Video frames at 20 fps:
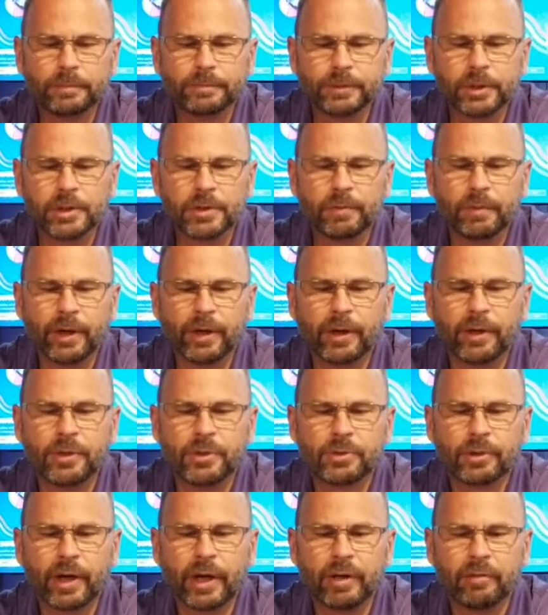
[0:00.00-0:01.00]
it's very
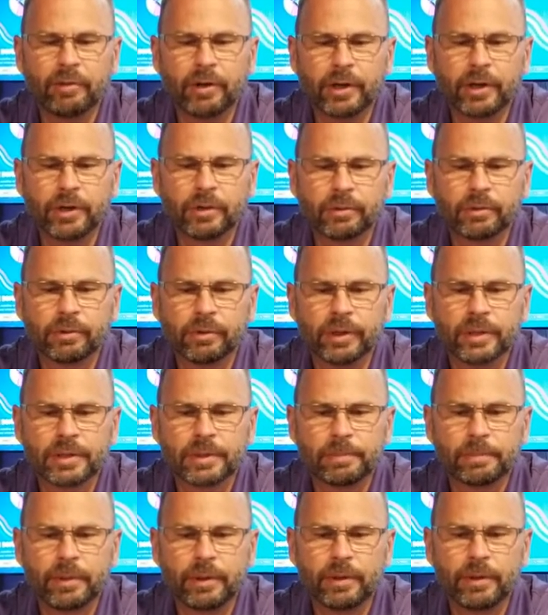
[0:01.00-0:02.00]
dry, very
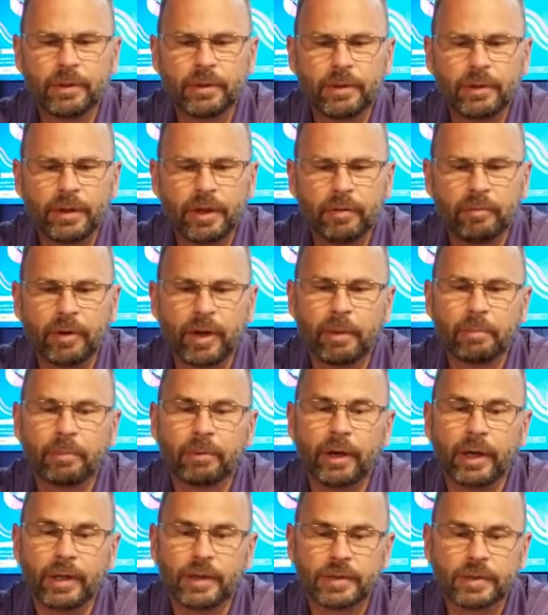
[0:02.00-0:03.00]
crisp,
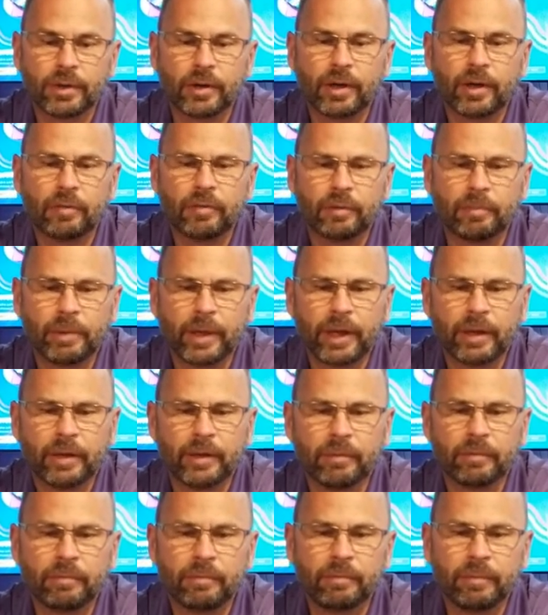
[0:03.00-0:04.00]
evaporates off the
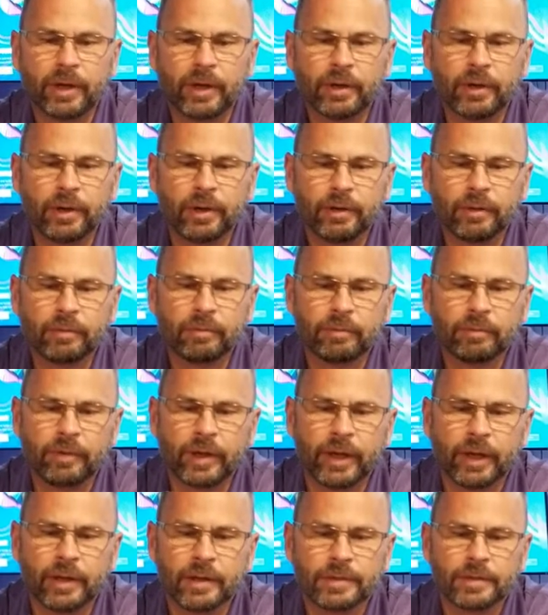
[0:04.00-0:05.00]
palate very
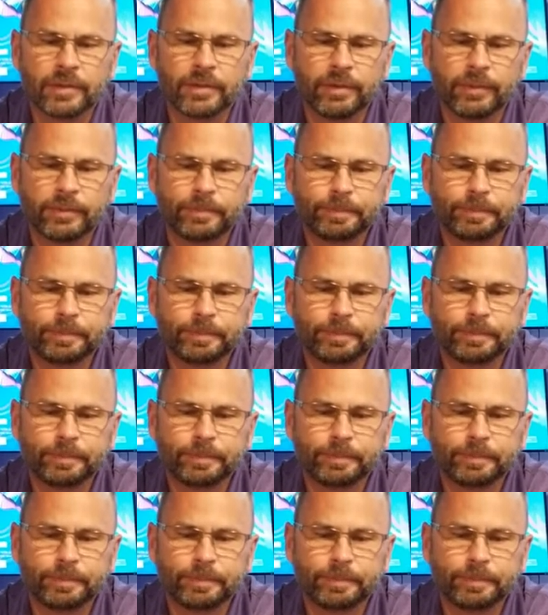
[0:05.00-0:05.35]
fast.